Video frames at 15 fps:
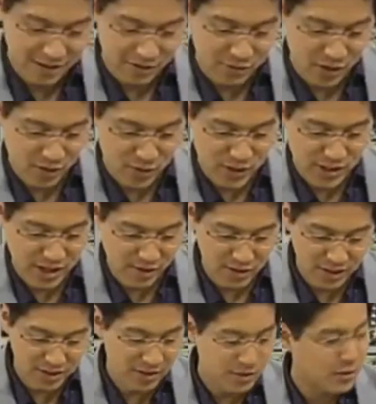Covered
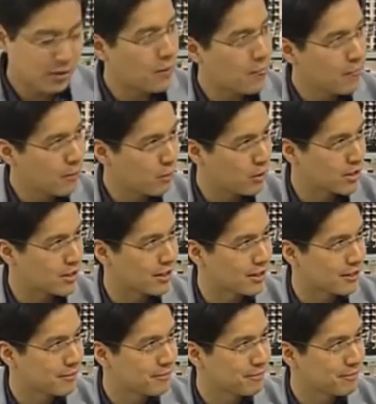7. What's next?